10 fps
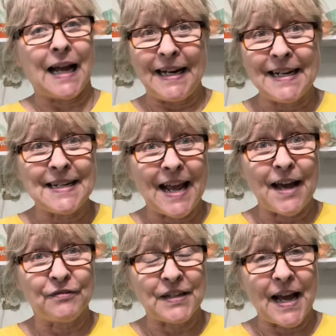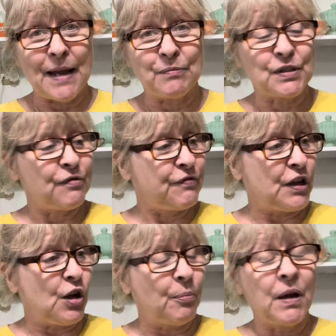I didn't have time to
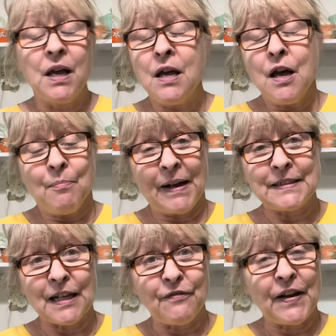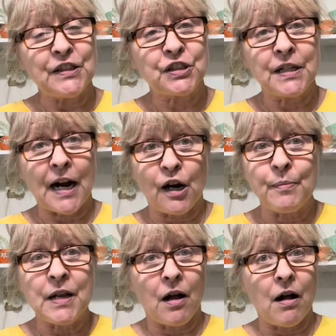film my Salvation
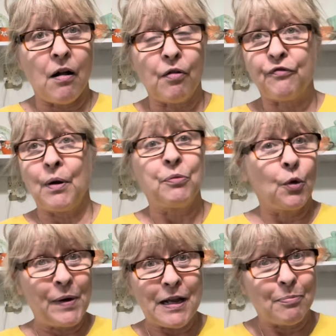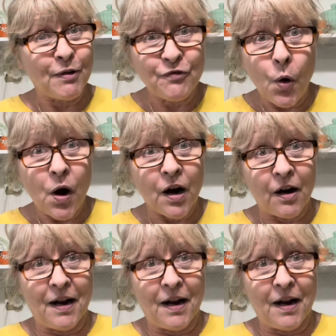Army haul from the week before.